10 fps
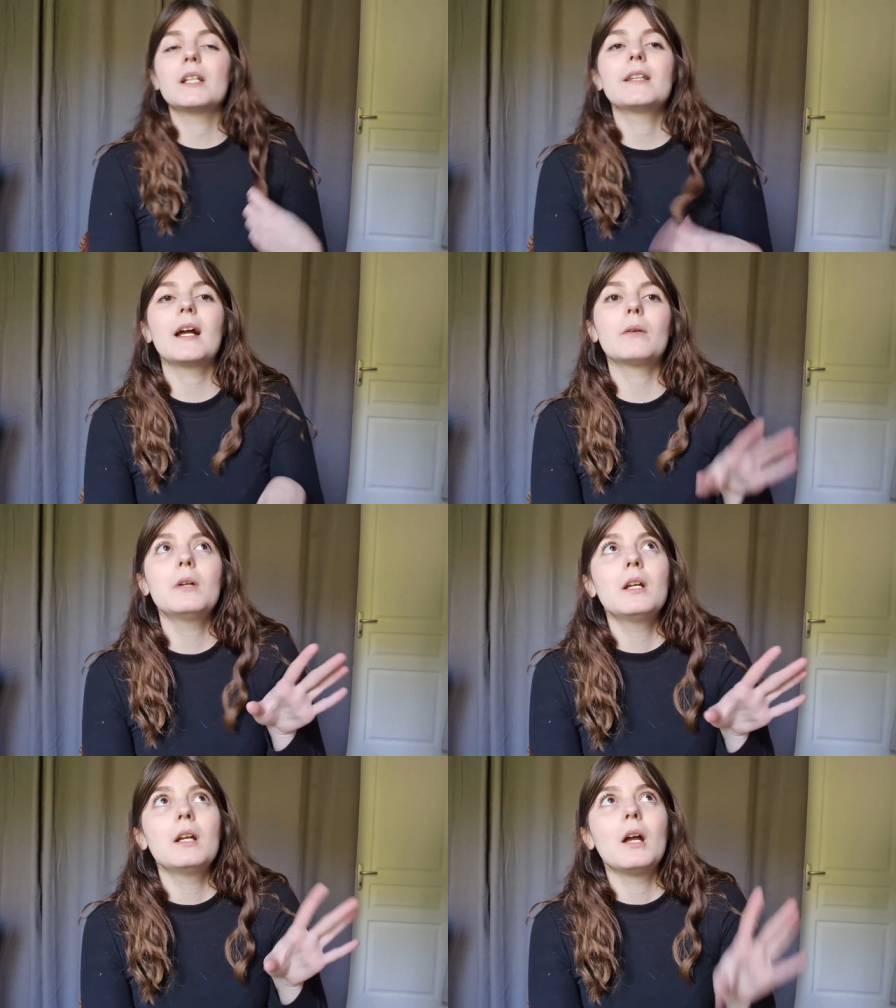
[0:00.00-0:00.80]
Now,
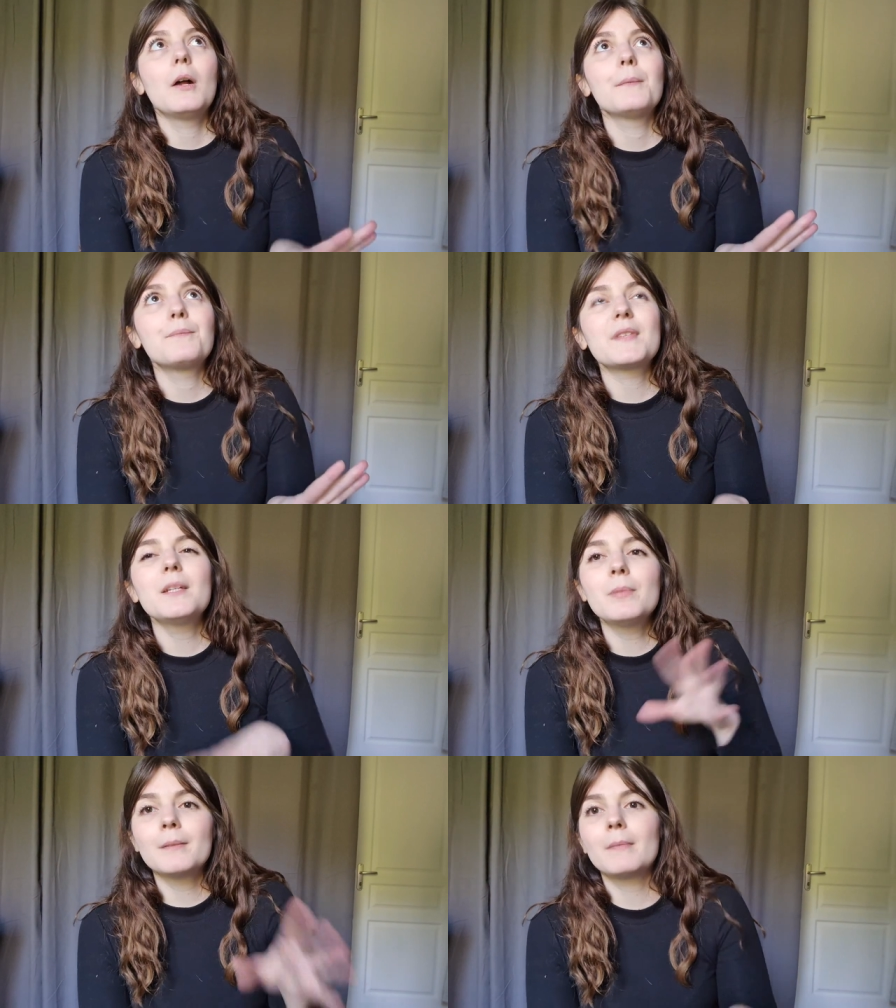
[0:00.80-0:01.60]

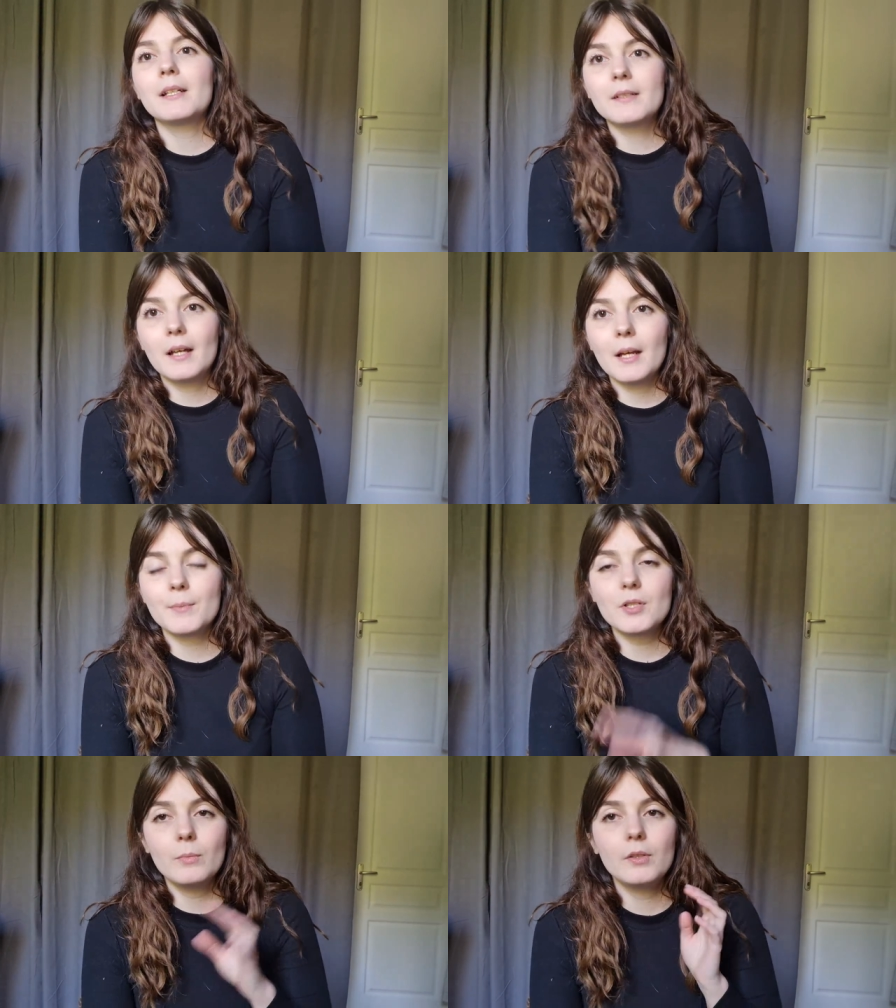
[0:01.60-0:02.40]
keeping in mind that I'm
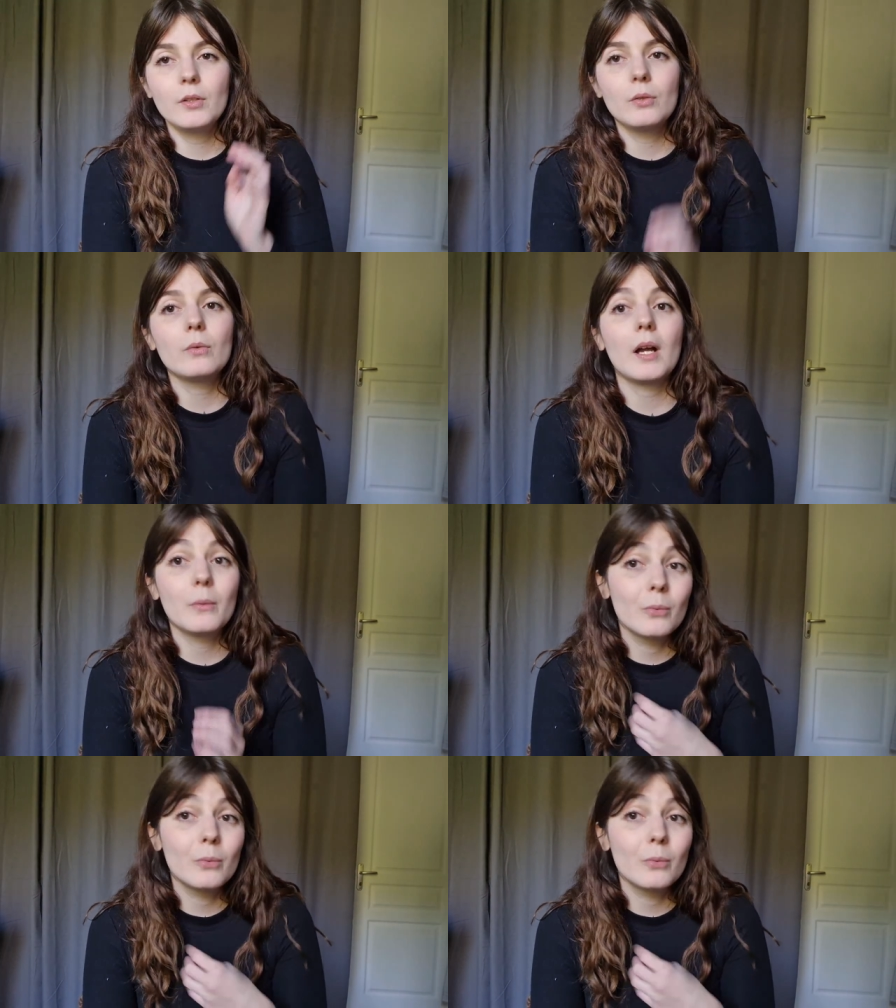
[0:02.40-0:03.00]
someone who I